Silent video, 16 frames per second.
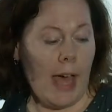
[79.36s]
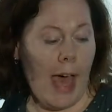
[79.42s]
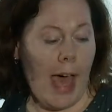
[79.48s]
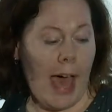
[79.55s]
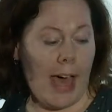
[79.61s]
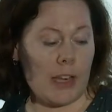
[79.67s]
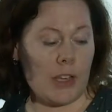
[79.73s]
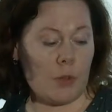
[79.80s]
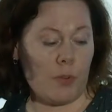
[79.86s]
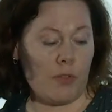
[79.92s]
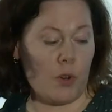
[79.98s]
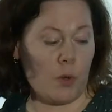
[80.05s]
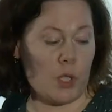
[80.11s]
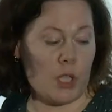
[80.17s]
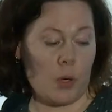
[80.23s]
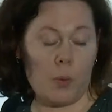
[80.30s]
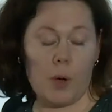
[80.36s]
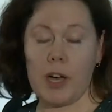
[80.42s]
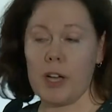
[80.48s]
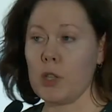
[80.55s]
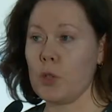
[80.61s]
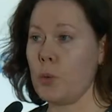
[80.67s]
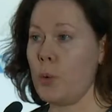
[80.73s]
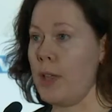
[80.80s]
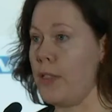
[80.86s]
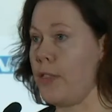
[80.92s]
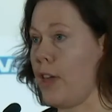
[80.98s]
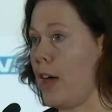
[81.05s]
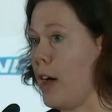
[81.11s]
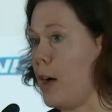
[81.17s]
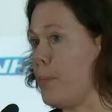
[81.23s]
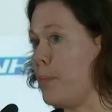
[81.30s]
and we've also worked with
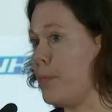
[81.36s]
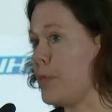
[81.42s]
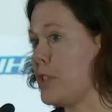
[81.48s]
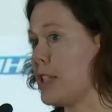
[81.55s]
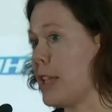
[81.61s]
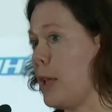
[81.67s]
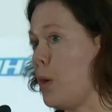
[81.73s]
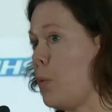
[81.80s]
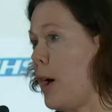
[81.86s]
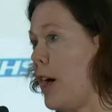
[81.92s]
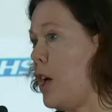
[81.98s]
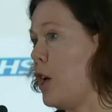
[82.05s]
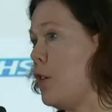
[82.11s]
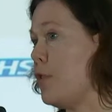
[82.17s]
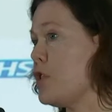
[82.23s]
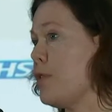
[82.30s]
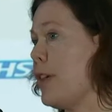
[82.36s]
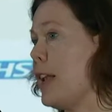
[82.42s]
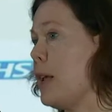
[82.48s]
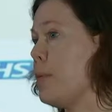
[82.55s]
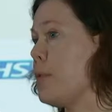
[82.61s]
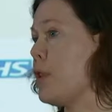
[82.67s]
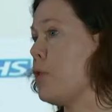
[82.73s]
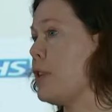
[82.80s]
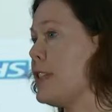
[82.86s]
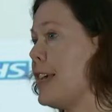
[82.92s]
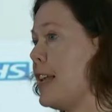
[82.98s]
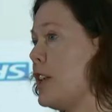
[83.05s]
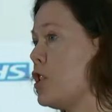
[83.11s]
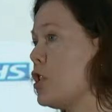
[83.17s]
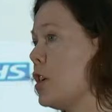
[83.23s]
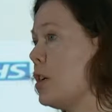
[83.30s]
Skinwear, who've developed
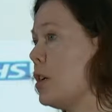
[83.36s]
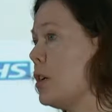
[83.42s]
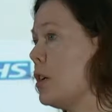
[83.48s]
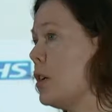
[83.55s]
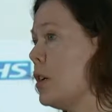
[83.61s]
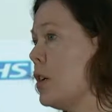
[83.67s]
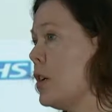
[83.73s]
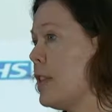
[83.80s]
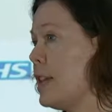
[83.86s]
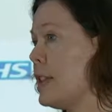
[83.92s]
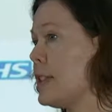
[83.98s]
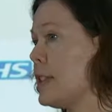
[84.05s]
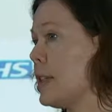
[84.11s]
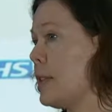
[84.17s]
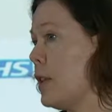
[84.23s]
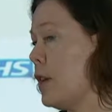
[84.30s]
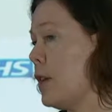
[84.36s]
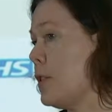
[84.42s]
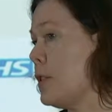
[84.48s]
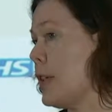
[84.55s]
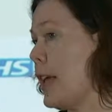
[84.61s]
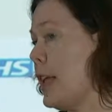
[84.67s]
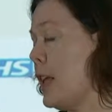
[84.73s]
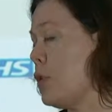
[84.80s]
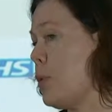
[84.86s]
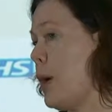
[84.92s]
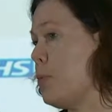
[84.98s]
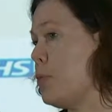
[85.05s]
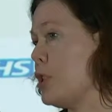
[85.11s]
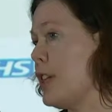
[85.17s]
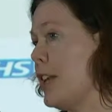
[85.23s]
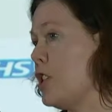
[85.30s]
the Skinny's web
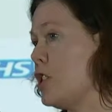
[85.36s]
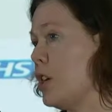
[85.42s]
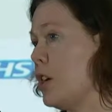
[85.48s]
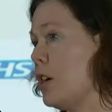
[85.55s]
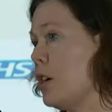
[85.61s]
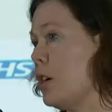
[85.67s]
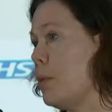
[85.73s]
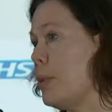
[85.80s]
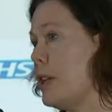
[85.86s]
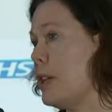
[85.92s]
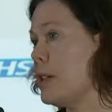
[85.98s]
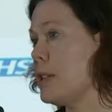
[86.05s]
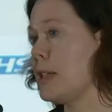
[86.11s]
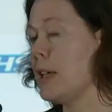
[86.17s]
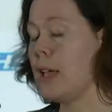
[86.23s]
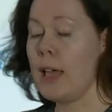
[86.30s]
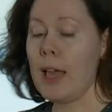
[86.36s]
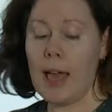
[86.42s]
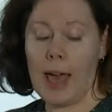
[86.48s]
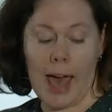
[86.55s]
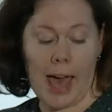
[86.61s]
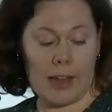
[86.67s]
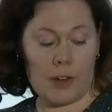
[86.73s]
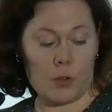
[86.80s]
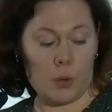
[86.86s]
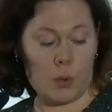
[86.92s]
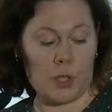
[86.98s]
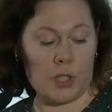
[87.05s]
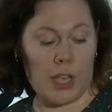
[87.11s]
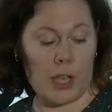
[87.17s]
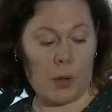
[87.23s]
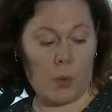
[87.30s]
retention garments, and
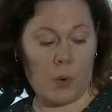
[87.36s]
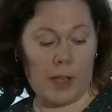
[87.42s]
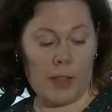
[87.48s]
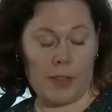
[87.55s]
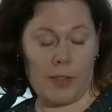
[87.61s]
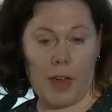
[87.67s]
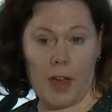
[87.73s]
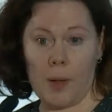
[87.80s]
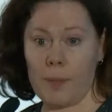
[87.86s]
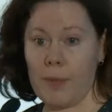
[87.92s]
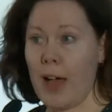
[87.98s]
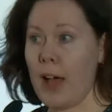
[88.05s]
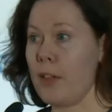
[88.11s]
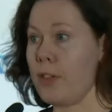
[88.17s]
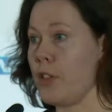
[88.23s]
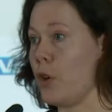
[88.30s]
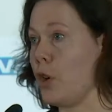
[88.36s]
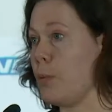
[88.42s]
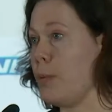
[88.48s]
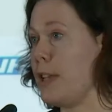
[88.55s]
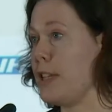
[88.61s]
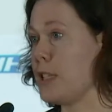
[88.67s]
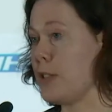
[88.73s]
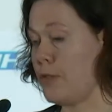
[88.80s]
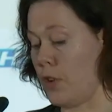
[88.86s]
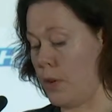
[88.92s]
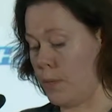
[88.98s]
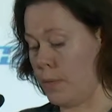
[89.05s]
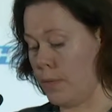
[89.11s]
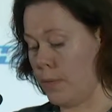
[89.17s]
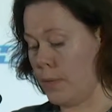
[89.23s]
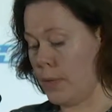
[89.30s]
also with health economists
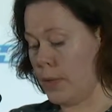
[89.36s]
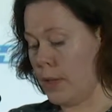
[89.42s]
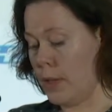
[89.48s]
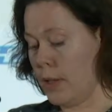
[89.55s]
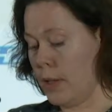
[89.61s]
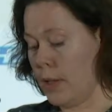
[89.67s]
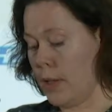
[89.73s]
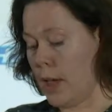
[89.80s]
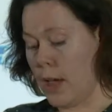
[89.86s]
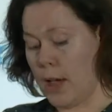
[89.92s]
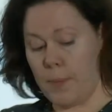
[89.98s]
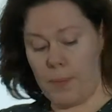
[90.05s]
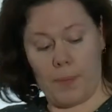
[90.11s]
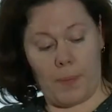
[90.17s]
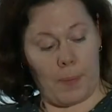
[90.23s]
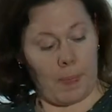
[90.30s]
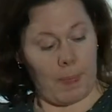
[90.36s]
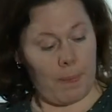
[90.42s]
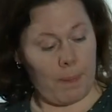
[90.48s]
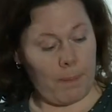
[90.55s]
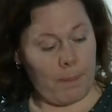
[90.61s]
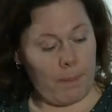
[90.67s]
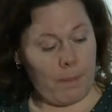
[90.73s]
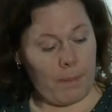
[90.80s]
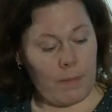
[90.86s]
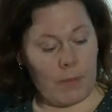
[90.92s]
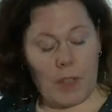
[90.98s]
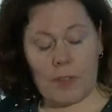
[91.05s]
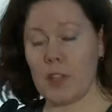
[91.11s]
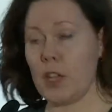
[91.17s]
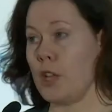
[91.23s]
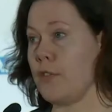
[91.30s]
from
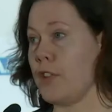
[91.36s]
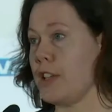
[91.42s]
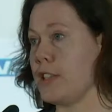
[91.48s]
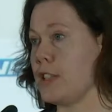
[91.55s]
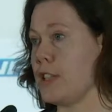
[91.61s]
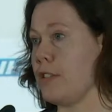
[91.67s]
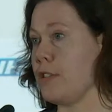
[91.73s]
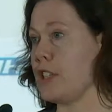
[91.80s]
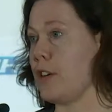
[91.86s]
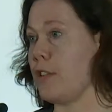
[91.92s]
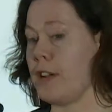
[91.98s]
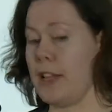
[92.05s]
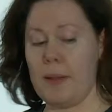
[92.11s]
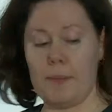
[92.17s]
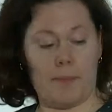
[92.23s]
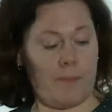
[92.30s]
the University of Surrey.